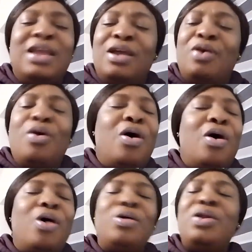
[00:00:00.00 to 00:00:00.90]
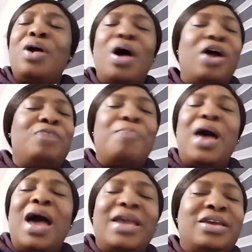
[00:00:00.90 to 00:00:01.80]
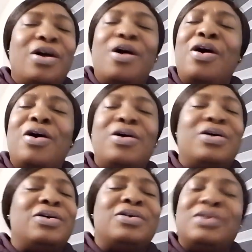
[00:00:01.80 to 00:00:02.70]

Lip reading: Oh Lord my God,